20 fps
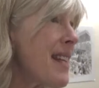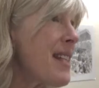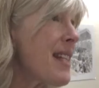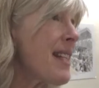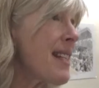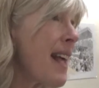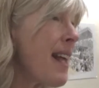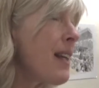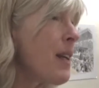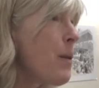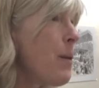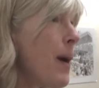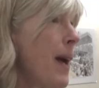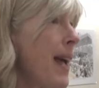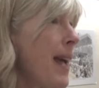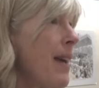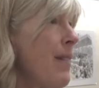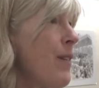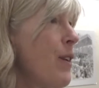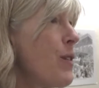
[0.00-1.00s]
that's exactly
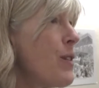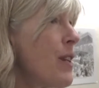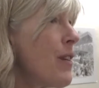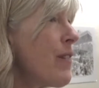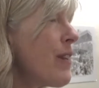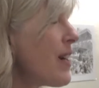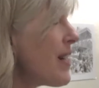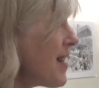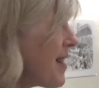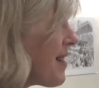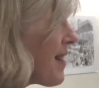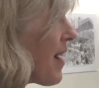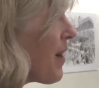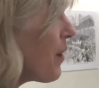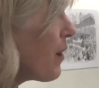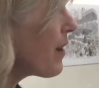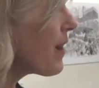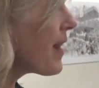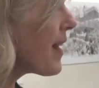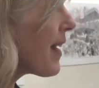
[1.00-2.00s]
right. And those are very
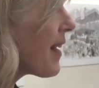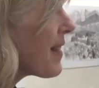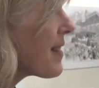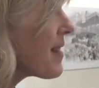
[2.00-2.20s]
subtle things.